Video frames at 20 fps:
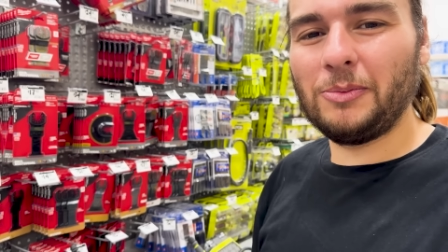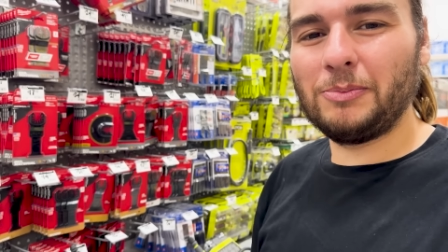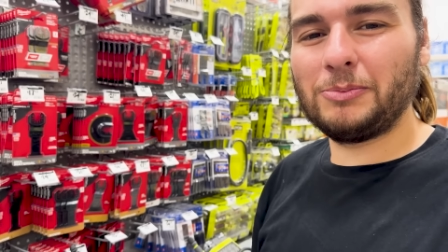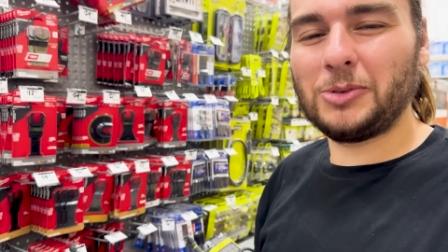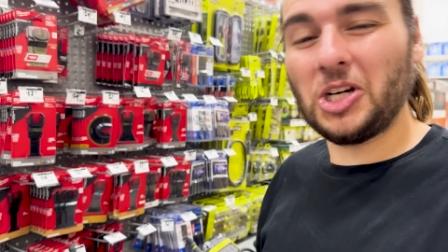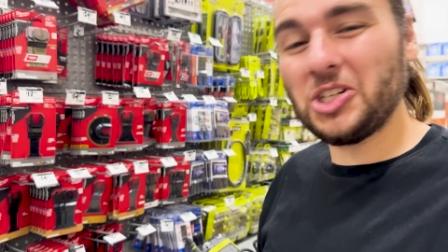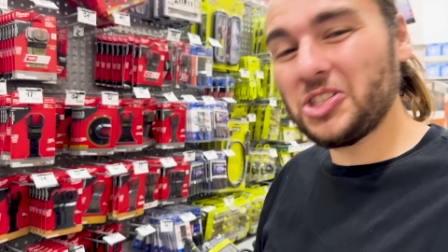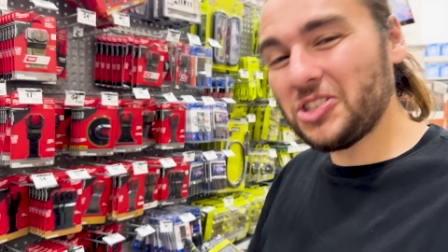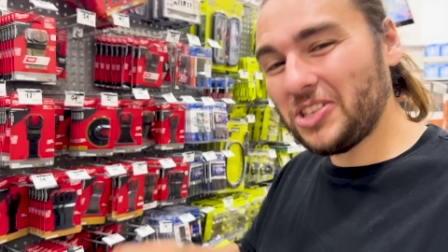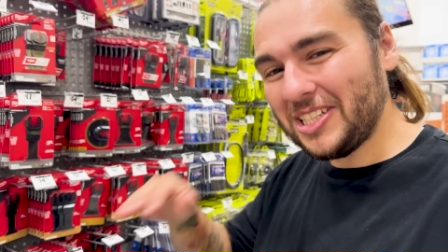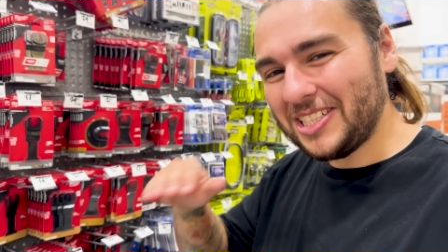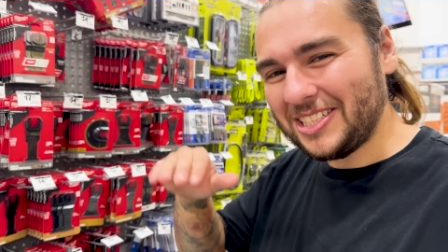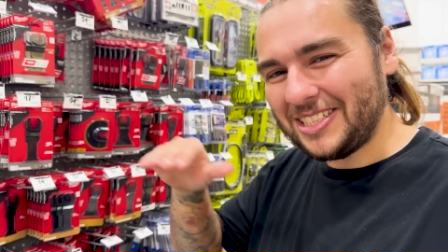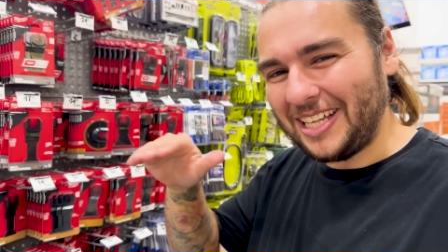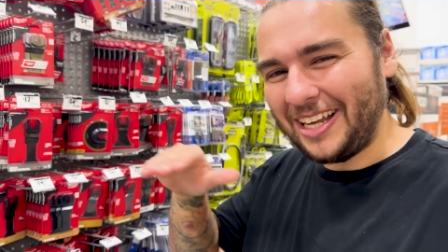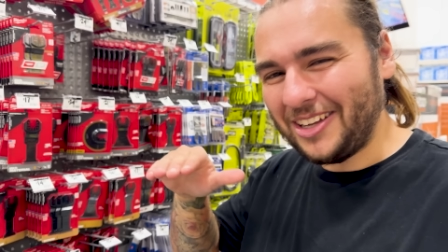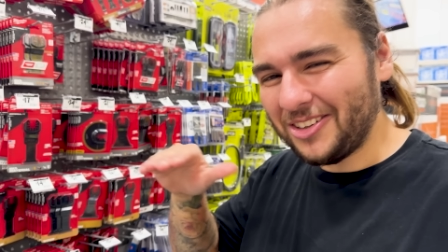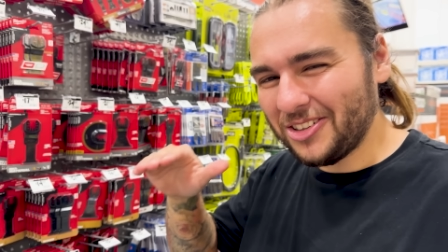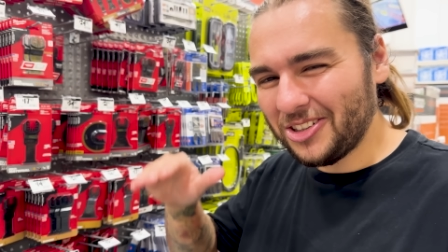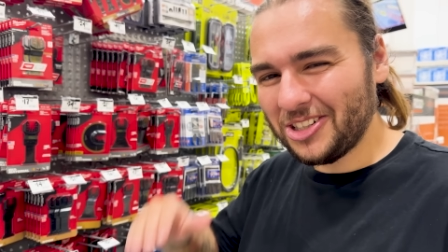brushless
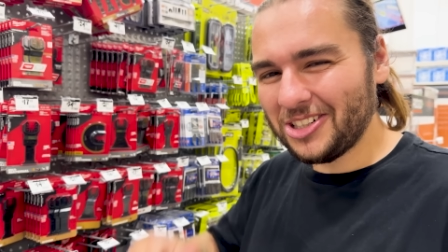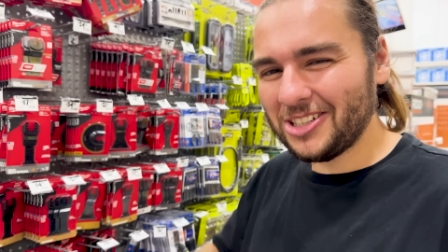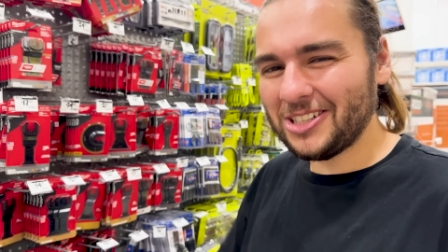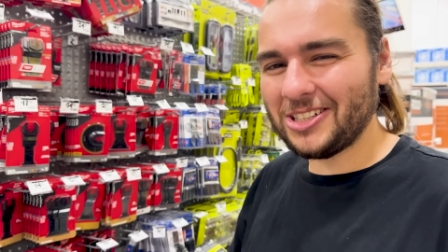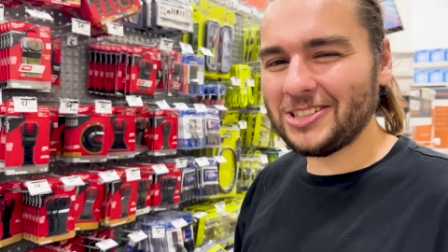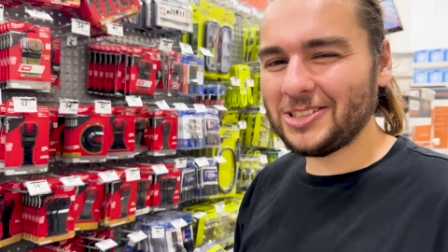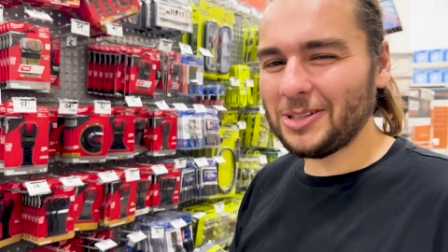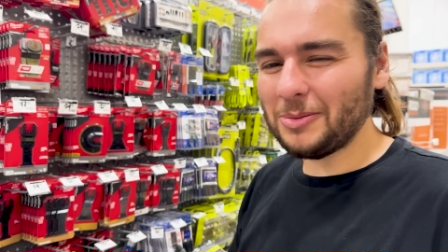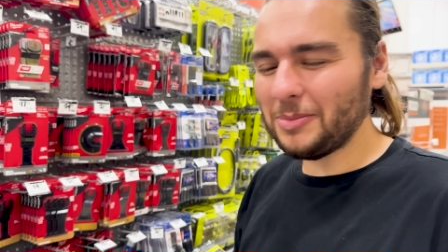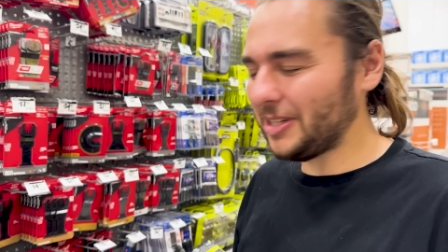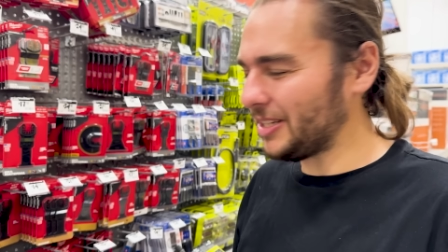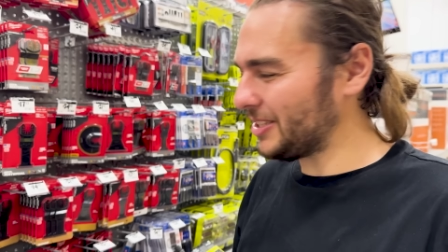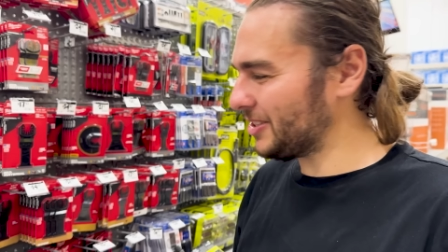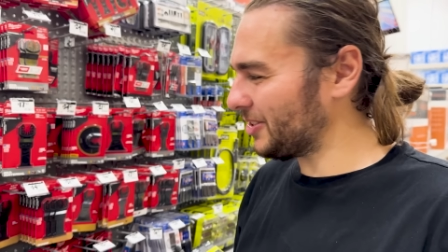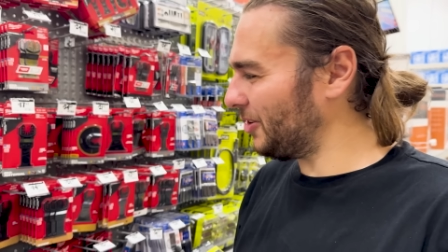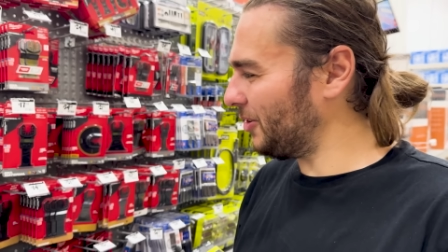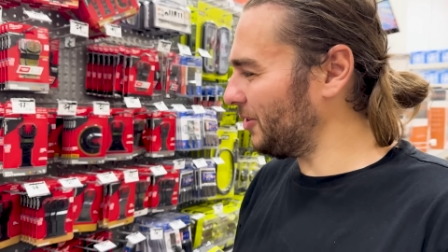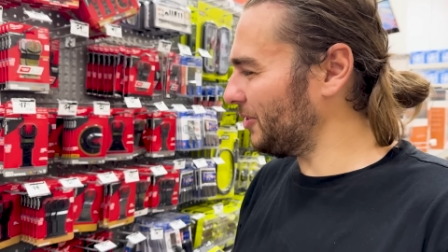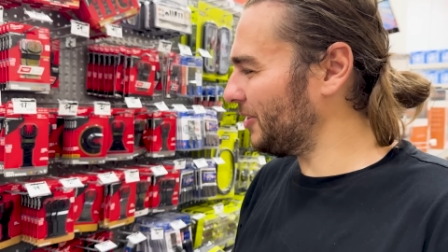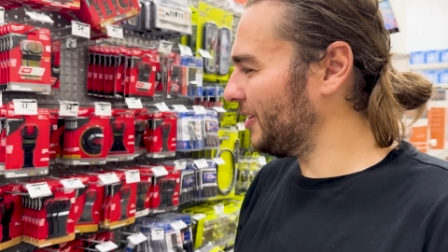sander or something it's
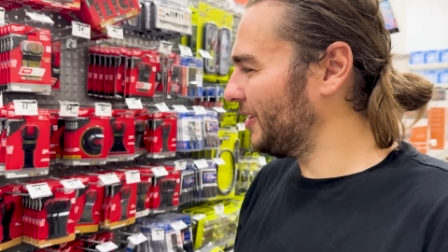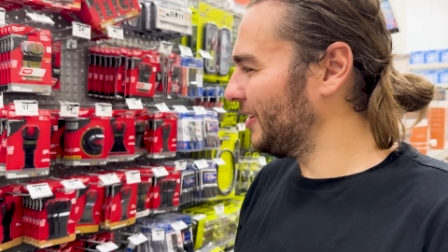called.